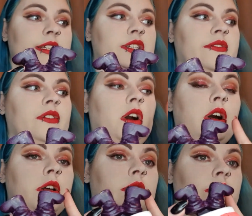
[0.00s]
you've
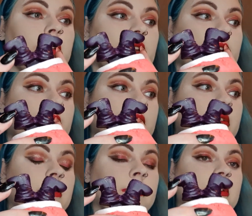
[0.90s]
got
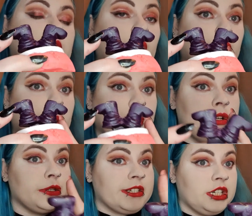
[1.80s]
cocoa butter,
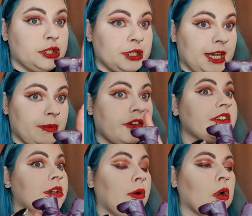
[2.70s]
so it's not shea butter,
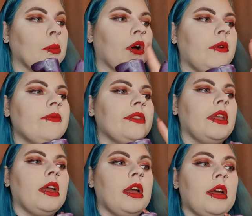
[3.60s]
it's cocoa butter,
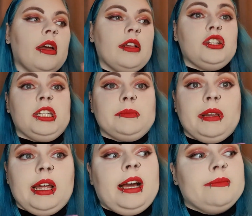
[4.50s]

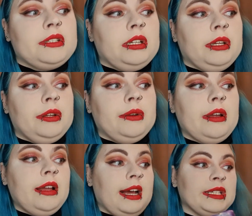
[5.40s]
jasmine absolute,
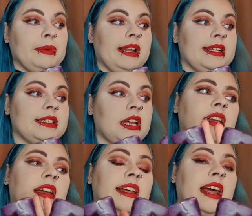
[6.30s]
as well as
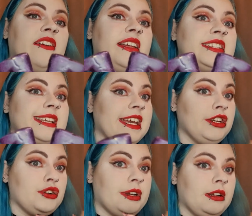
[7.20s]
clarily
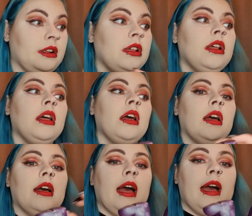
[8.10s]
sage oil
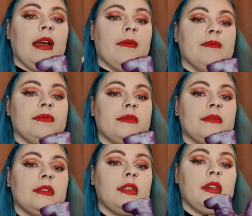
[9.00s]

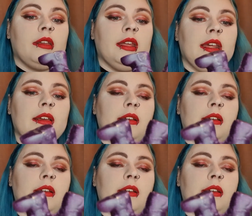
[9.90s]
in it.